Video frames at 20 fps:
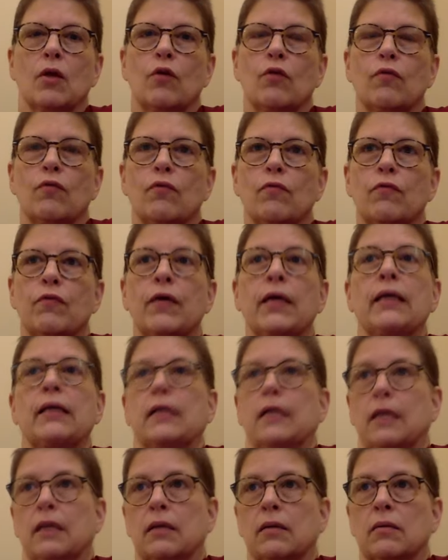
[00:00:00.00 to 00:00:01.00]
failing
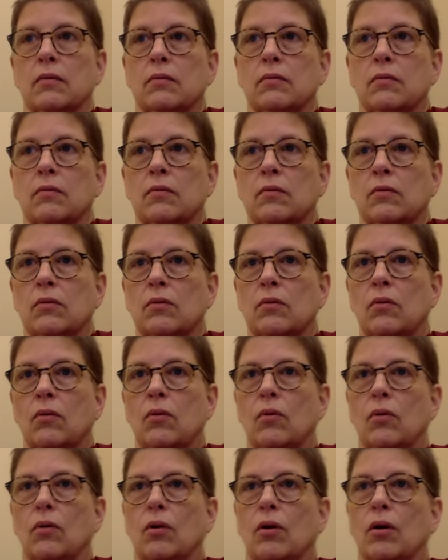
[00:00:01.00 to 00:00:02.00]

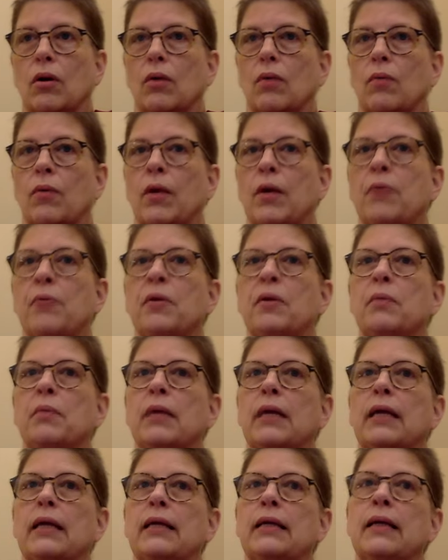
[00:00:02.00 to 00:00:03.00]
or where we
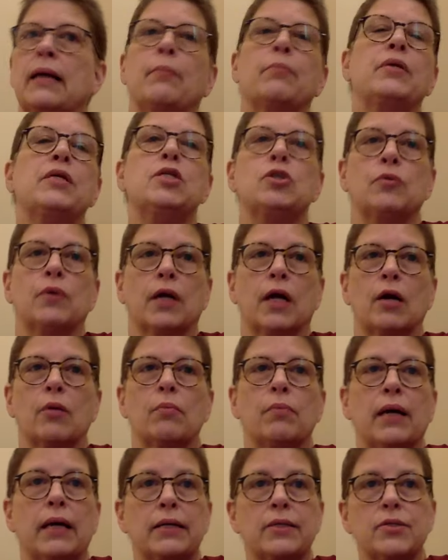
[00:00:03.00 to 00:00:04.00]
might not be doing our
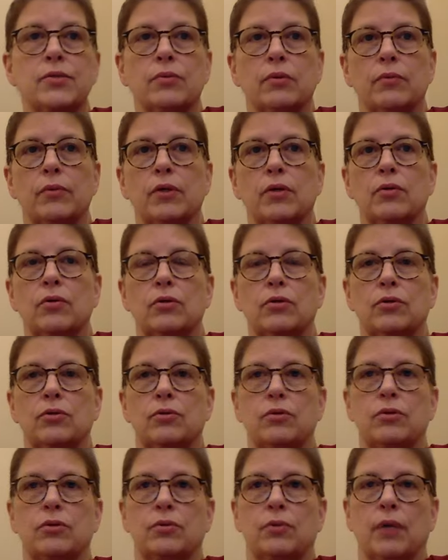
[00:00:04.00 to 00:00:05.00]
best when we could
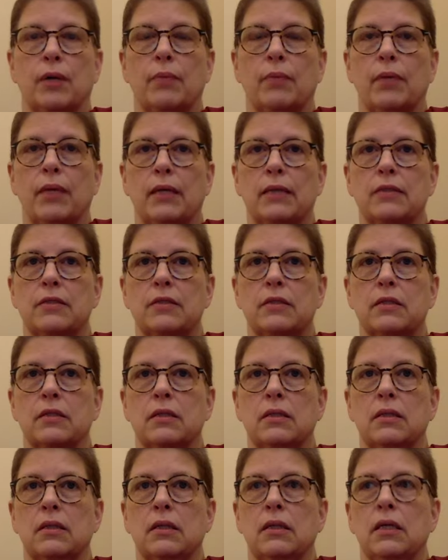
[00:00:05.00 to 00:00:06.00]
do our best
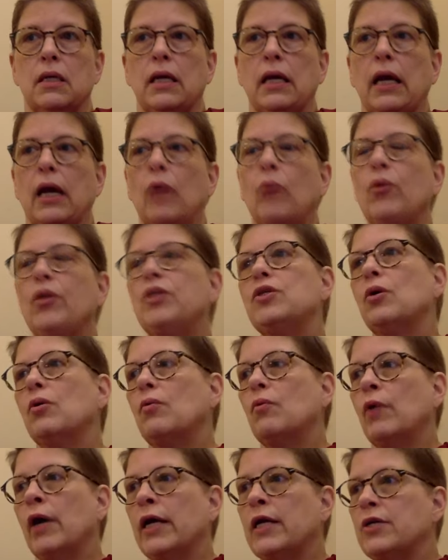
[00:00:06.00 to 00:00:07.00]
and we don't
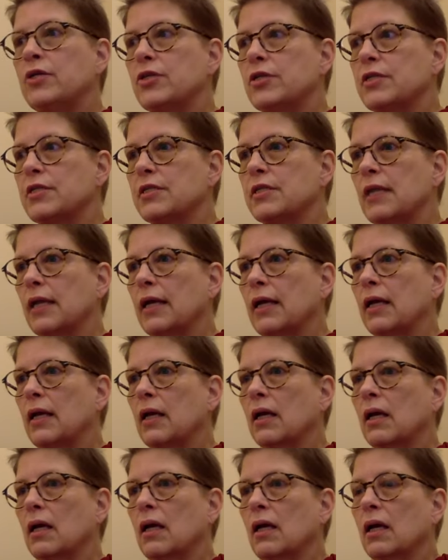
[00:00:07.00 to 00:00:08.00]
want to just say
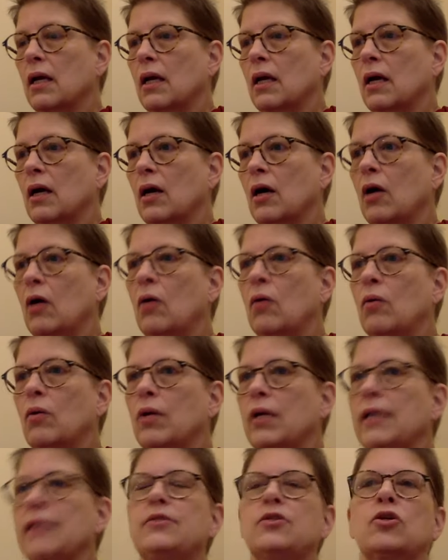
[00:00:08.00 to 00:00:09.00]
oh,
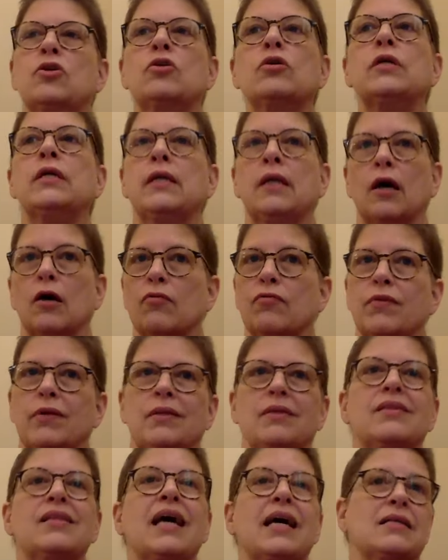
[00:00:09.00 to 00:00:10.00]
it's good enough in
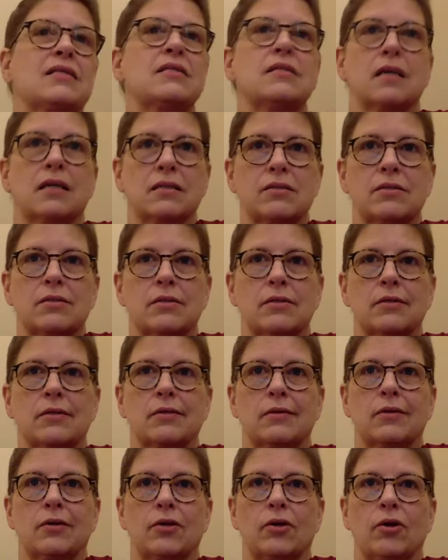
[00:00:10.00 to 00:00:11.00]
that sense.
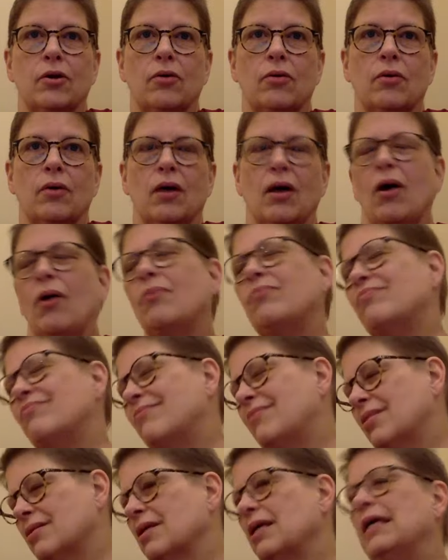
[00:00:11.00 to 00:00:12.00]
You know, oh,
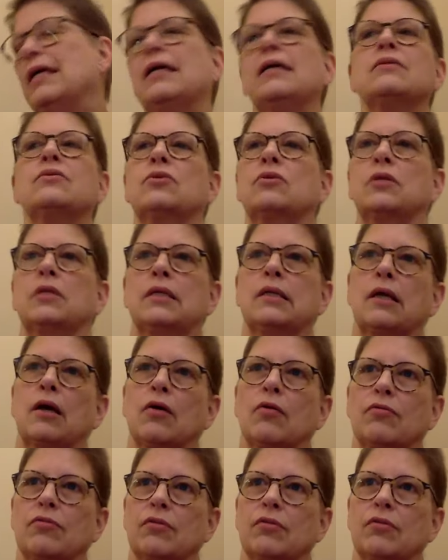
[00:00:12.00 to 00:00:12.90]
it's good enough.